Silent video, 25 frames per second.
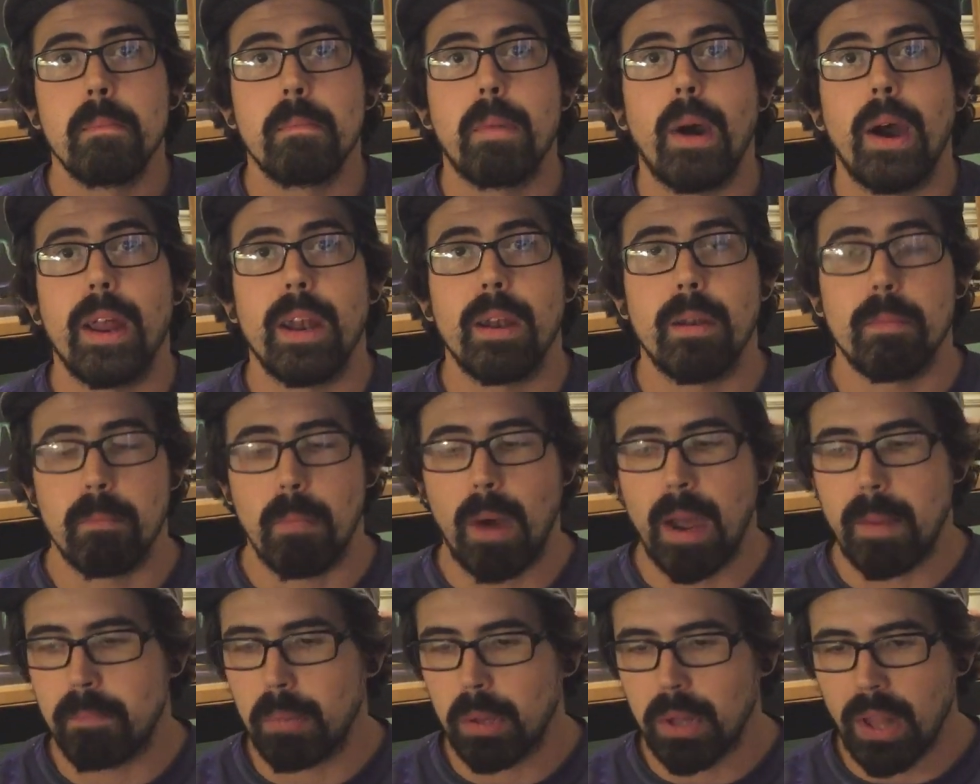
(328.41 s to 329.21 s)
but
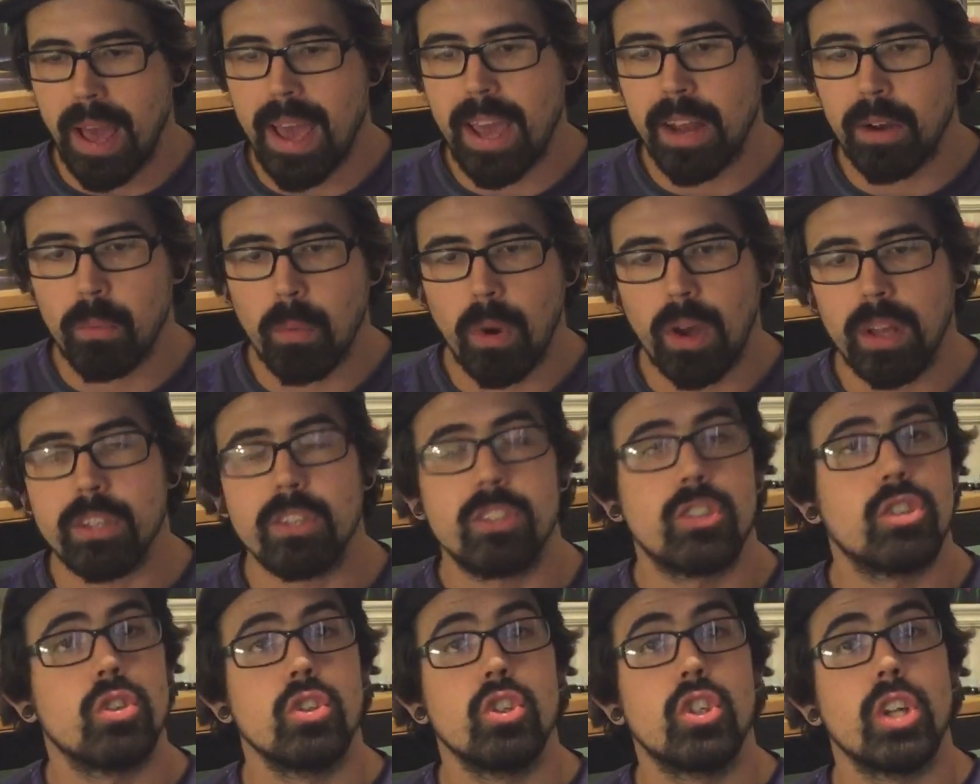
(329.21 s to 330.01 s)
my plan
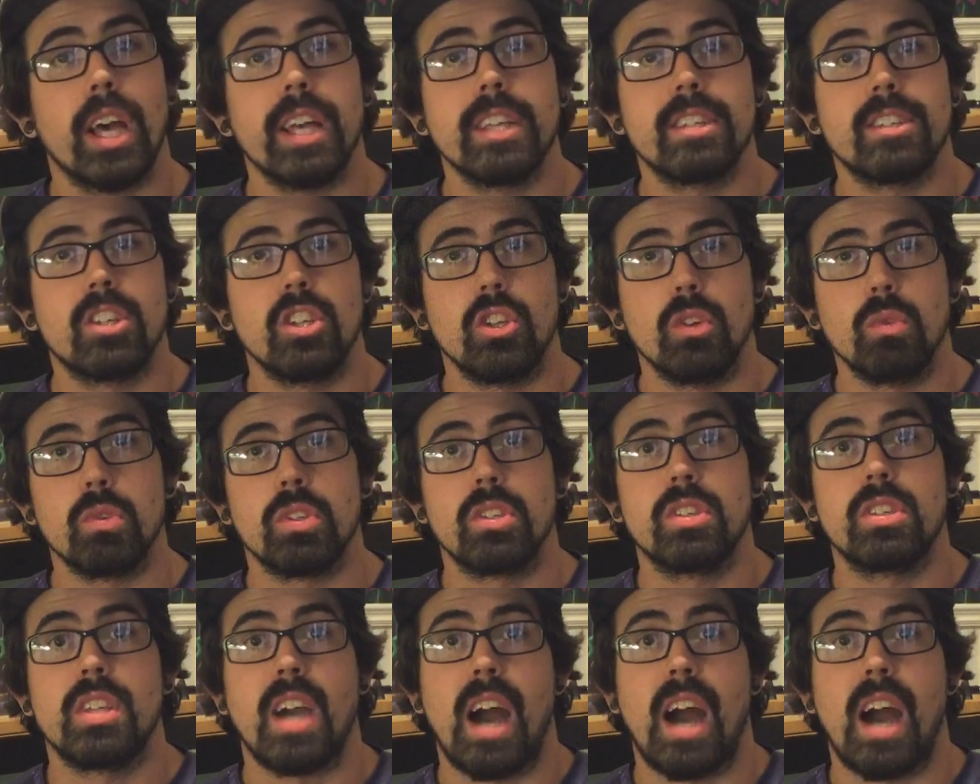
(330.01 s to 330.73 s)
was to just use